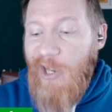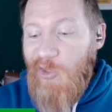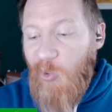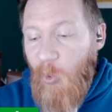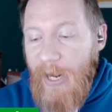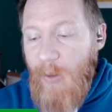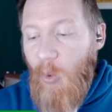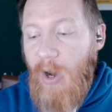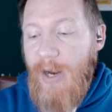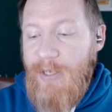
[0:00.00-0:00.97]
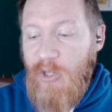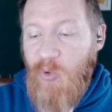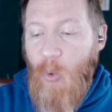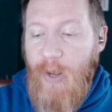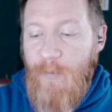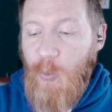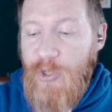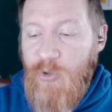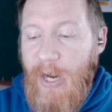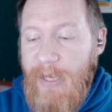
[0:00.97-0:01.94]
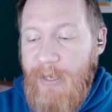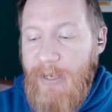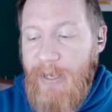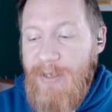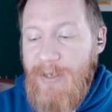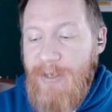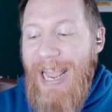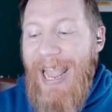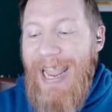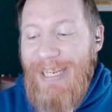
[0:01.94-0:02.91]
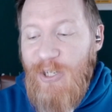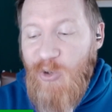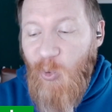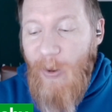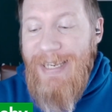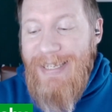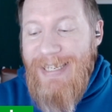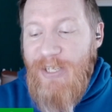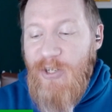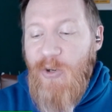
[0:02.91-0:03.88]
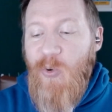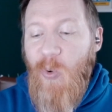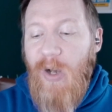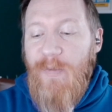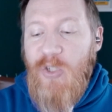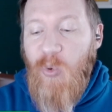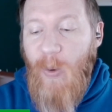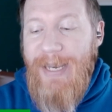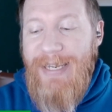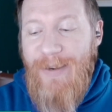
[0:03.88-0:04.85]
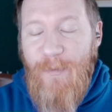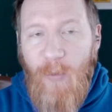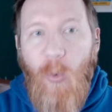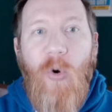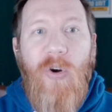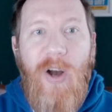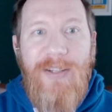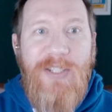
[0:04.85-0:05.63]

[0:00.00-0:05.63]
20 walks to 24 strikeouts, and 22 of 24 on